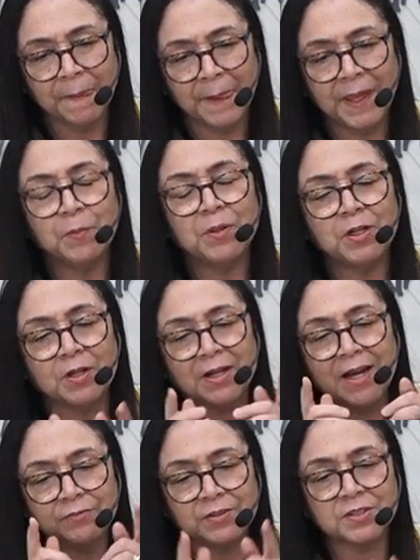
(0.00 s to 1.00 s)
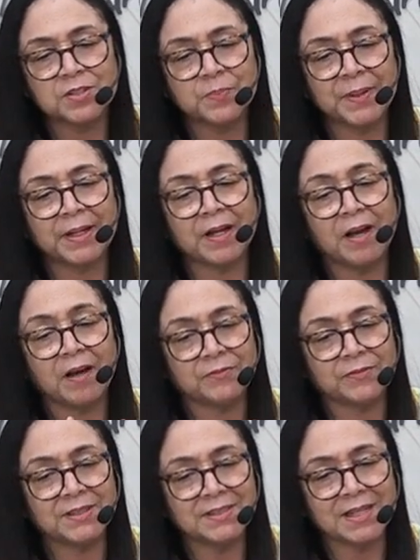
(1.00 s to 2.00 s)
he will not have to spend
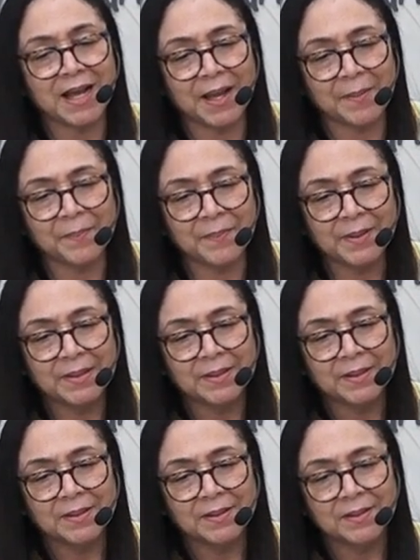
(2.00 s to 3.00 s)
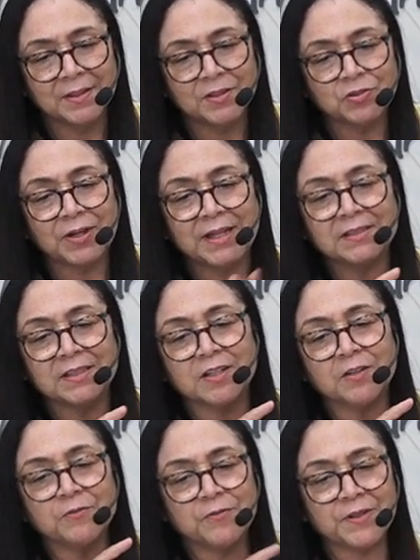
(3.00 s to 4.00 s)
half the time trying to
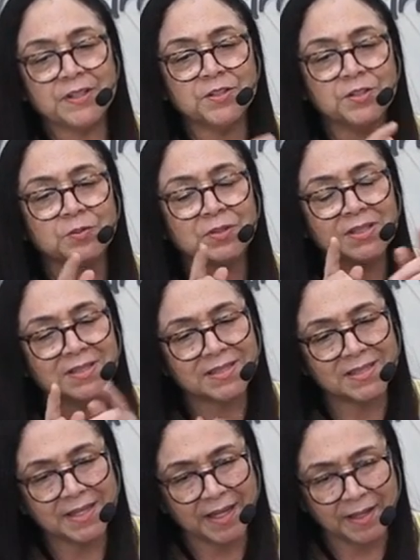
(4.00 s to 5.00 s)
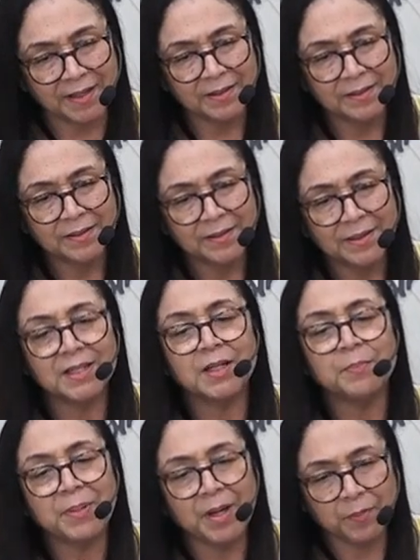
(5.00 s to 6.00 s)
convince you to stay in
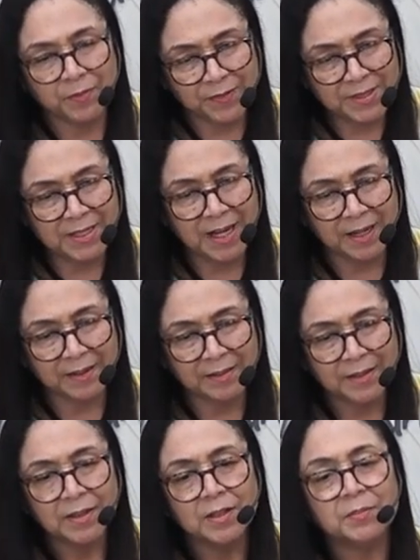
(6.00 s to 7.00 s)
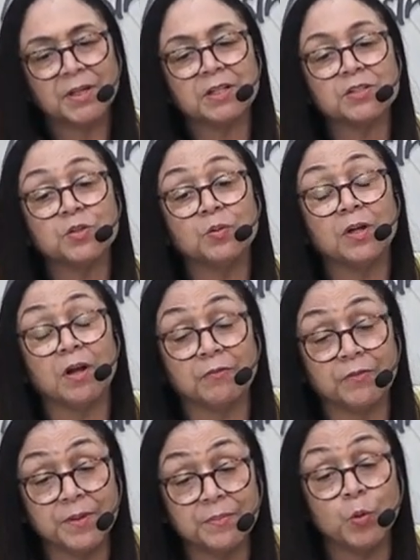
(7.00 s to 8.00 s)
the palm of his hand because you
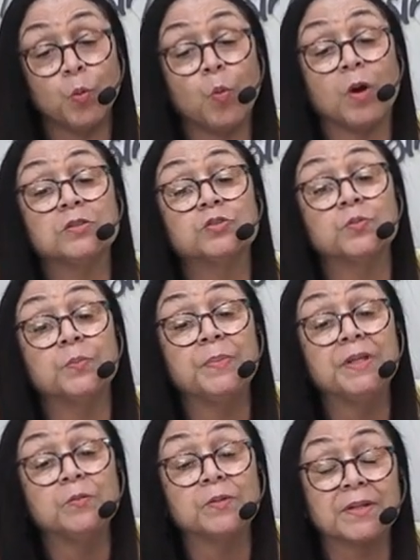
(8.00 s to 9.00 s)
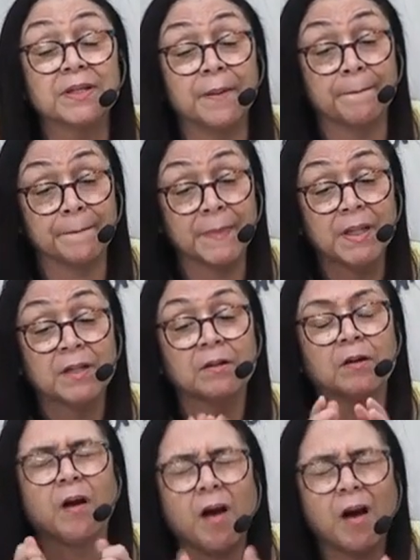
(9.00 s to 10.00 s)
love him, you want to be with him.
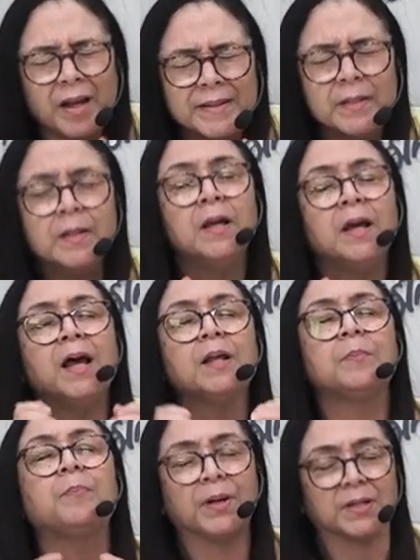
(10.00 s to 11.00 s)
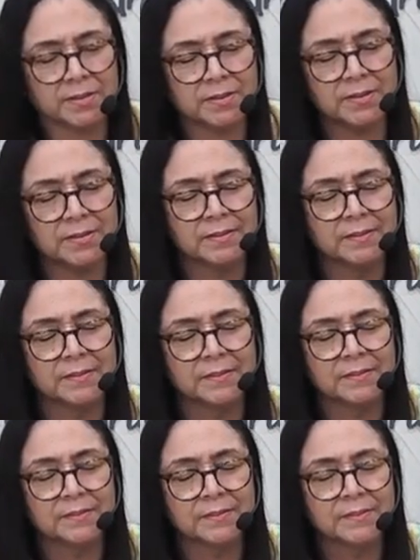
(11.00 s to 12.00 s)
God, help us
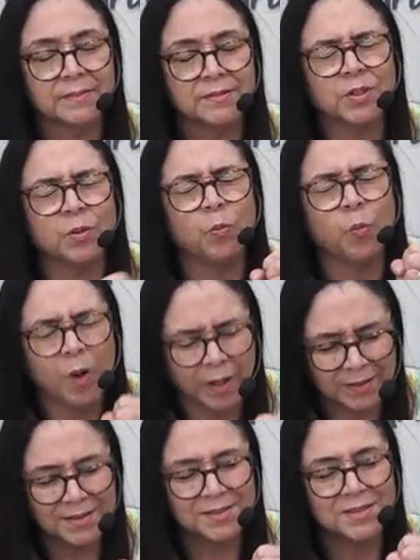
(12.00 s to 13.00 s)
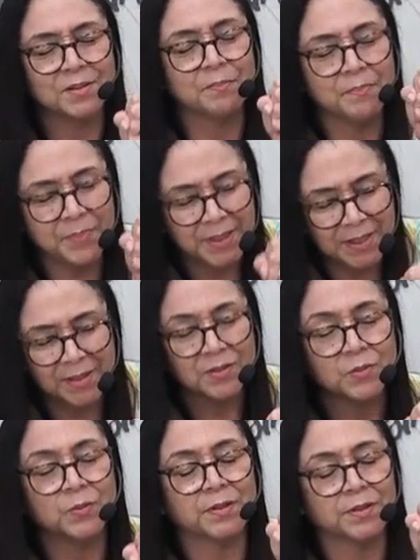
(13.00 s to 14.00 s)
to want to be
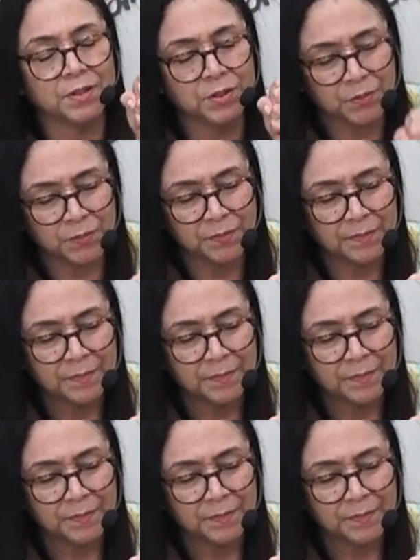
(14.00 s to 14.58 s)
with you